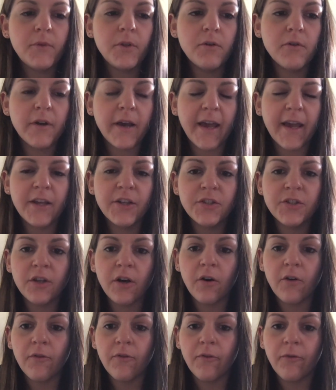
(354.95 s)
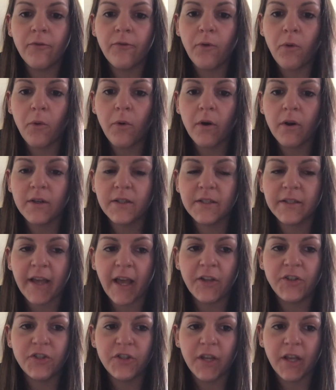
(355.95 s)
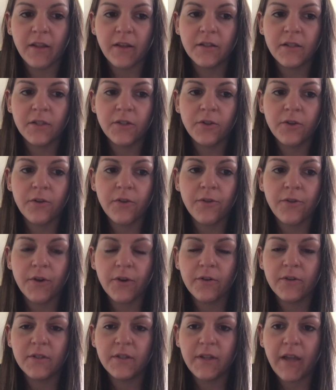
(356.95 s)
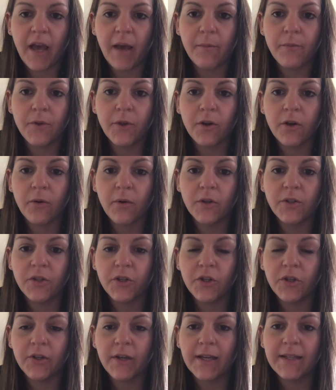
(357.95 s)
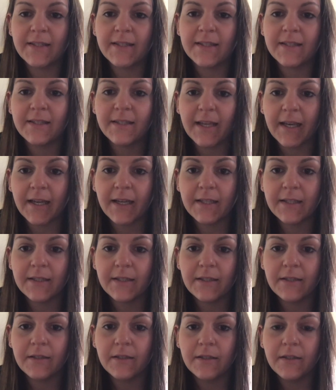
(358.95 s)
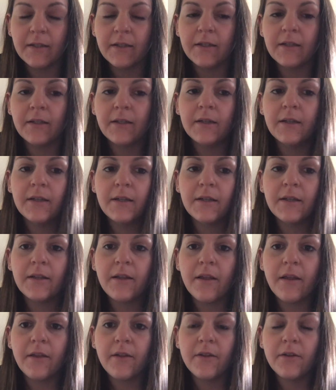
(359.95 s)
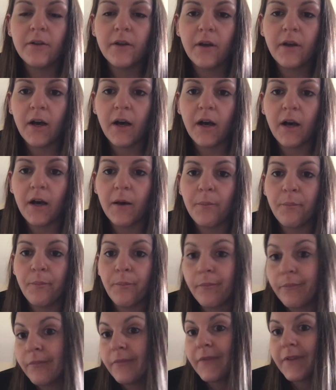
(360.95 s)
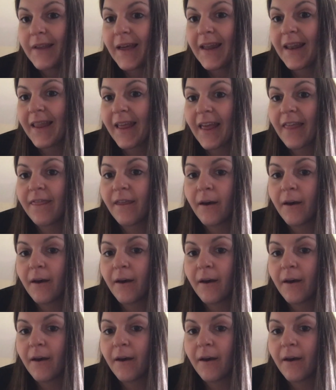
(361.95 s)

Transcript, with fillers: Okay, so for sketching, this is your third step. You're going to create six um, kind of like